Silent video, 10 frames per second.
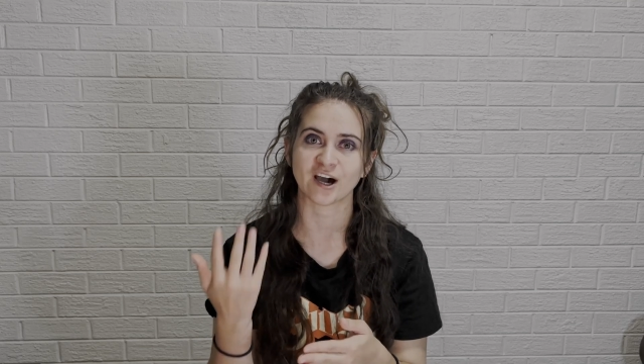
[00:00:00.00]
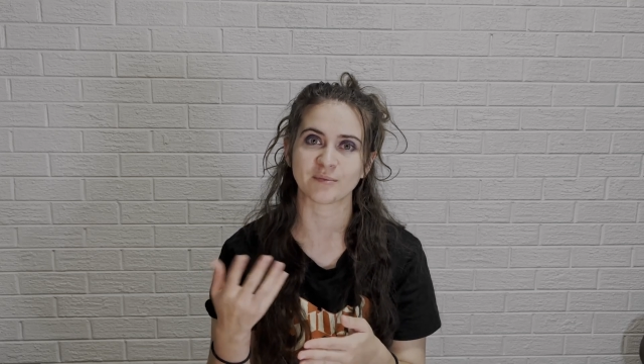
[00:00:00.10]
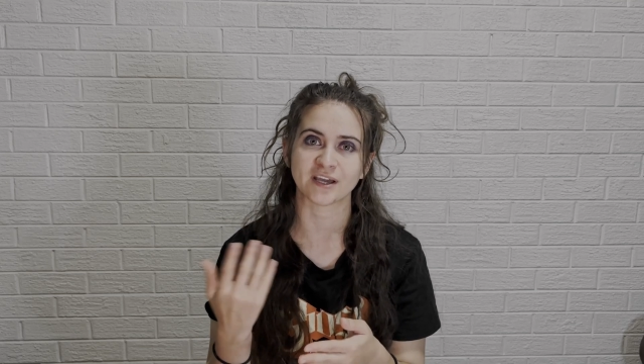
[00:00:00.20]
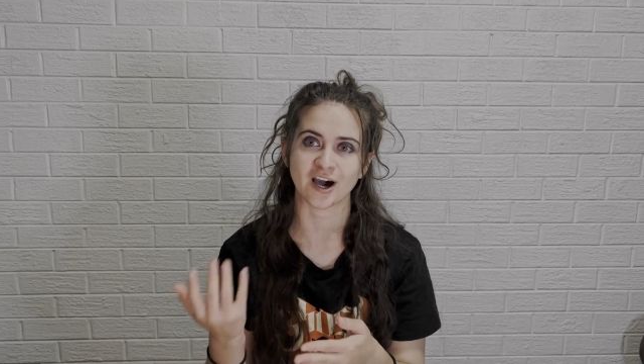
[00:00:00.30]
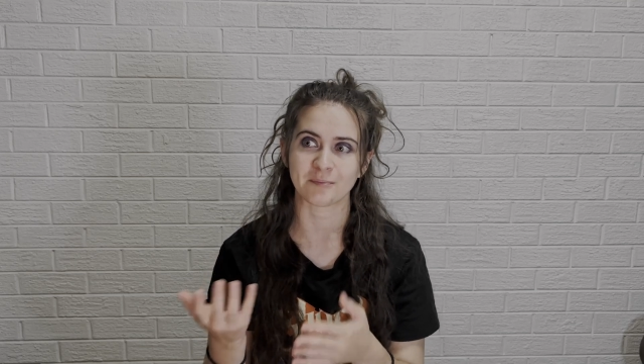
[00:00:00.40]

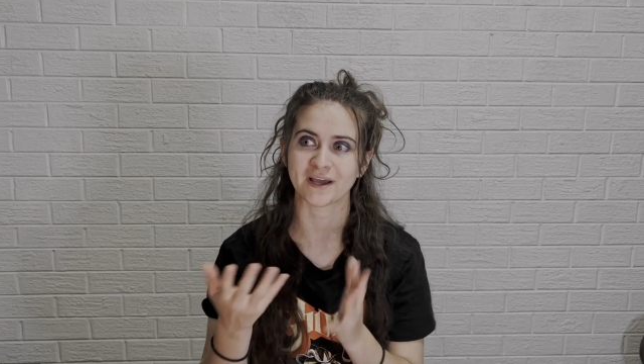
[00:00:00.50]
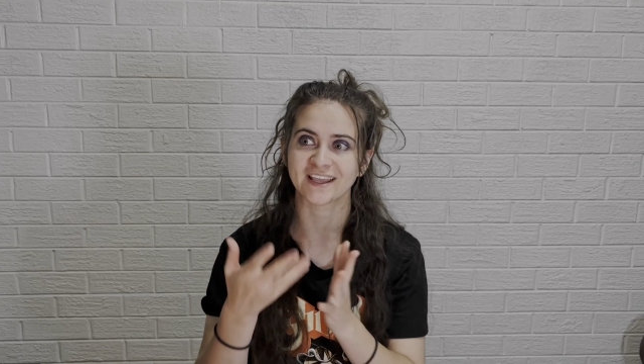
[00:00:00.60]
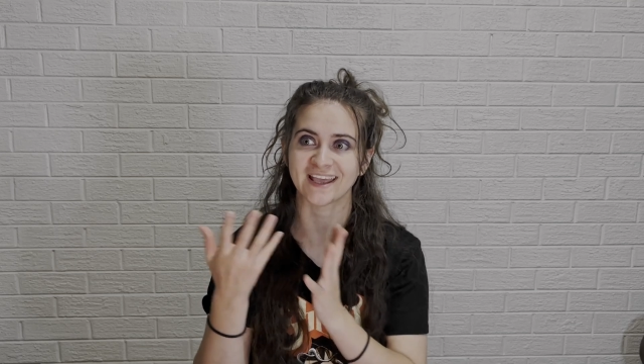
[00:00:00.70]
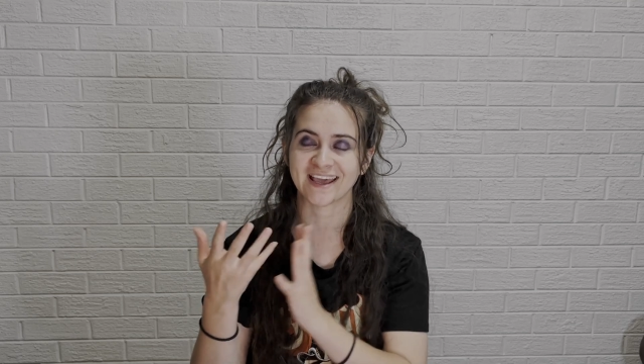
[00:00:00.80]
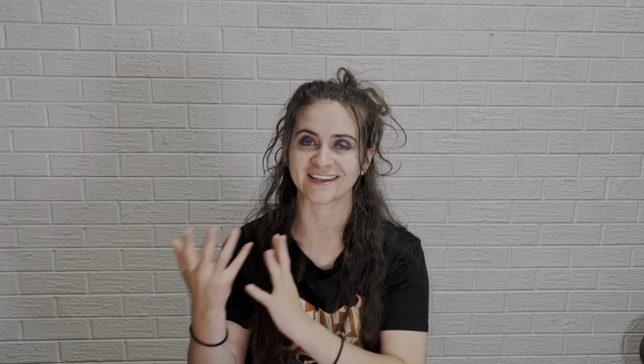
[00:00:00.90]
coming up
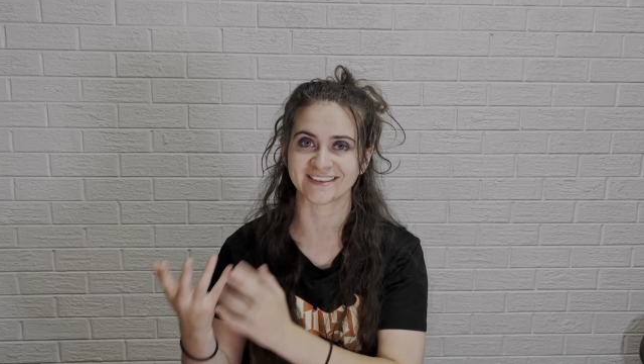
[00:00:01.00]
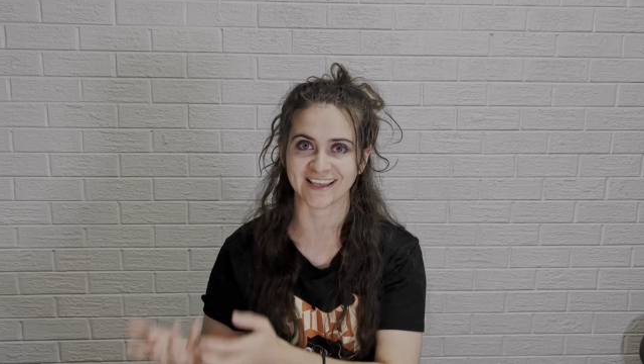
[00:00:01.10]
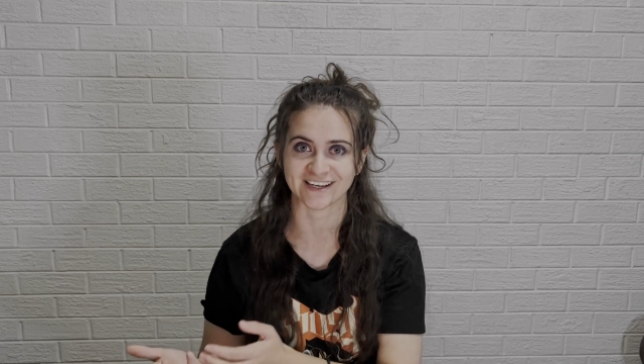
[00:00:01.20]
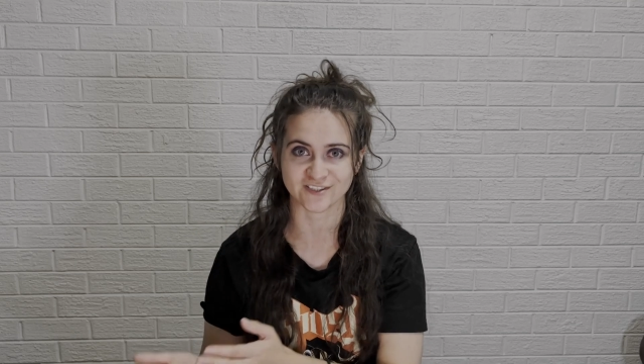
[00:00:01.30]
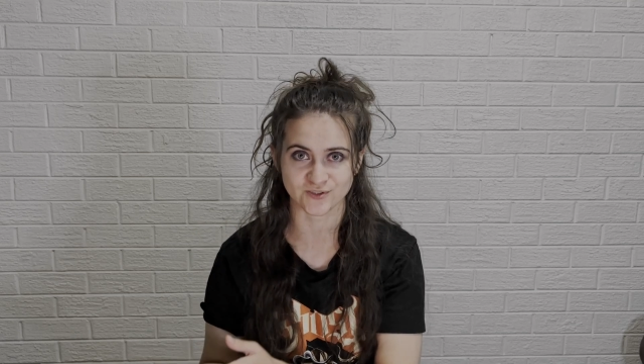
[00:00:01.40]
again in
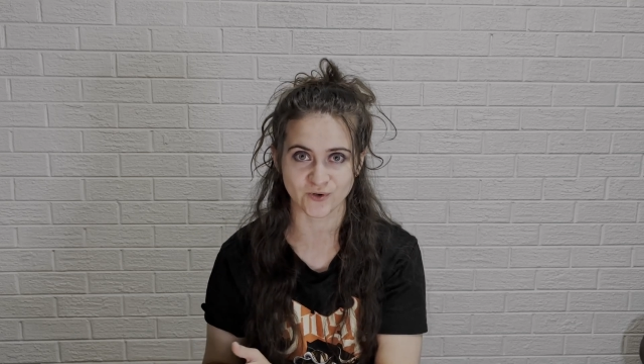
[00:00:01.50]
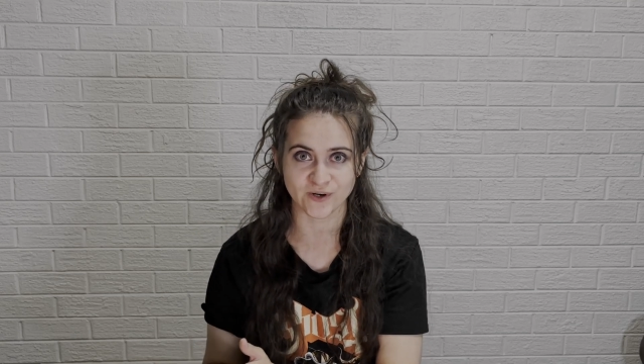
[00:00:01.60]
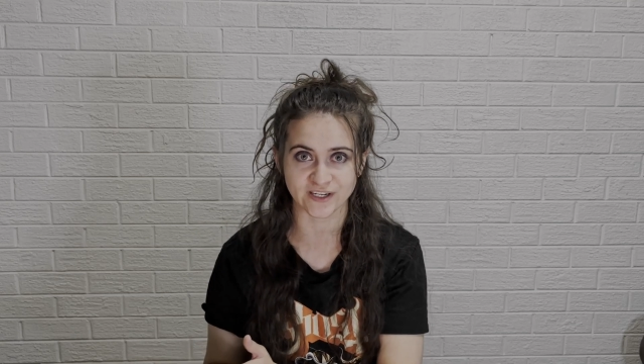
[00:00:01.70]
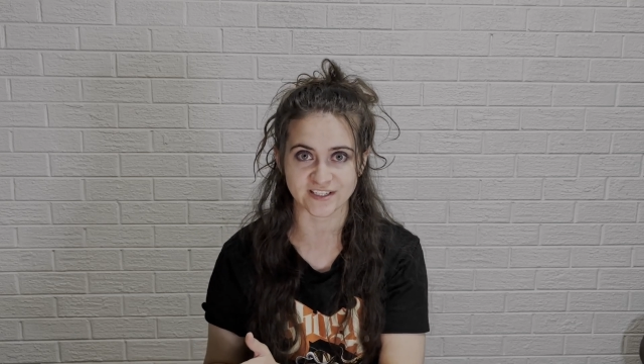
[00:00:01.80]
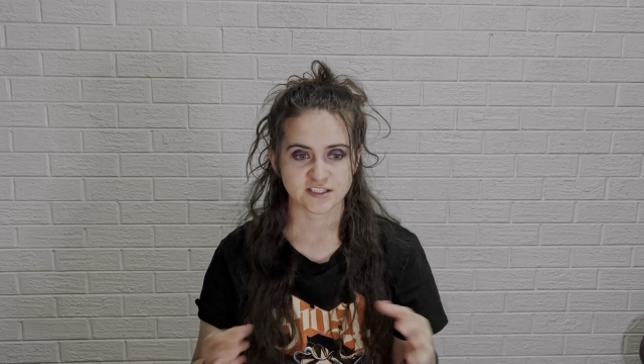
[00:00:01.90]
later
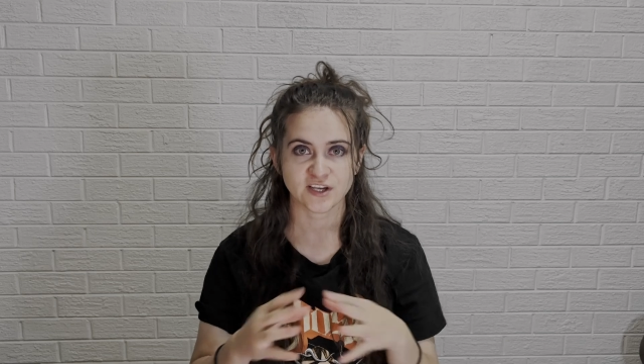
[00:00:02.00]
stories.